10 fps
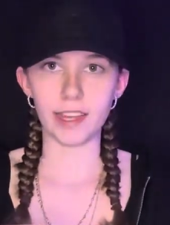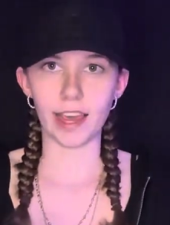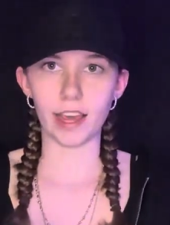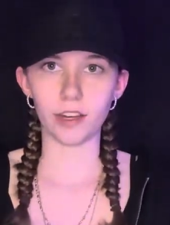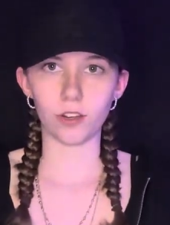
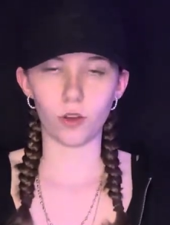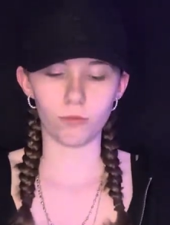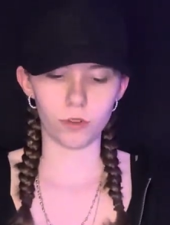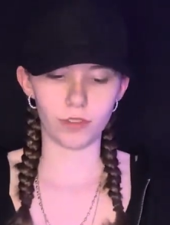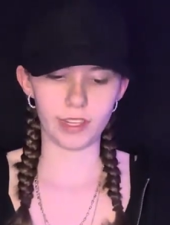hand
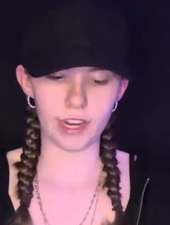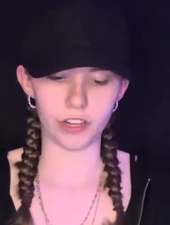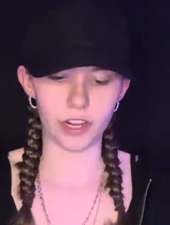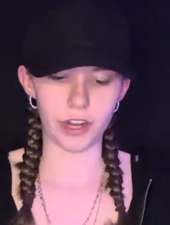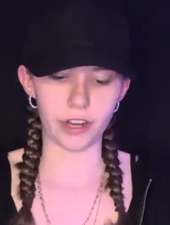almost
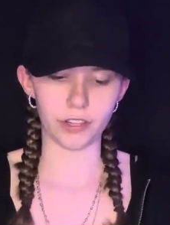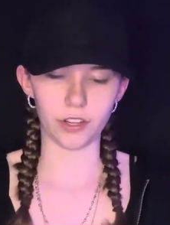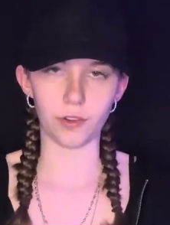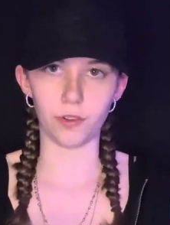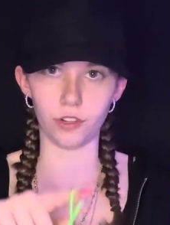stationary.
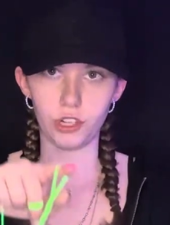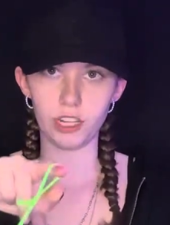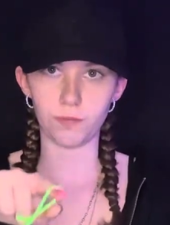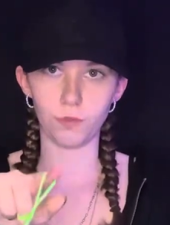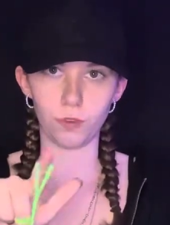So
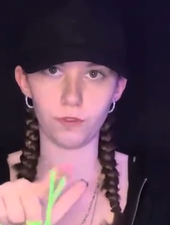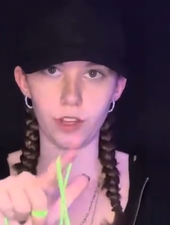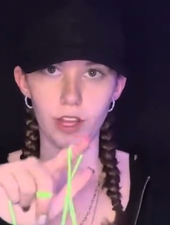just move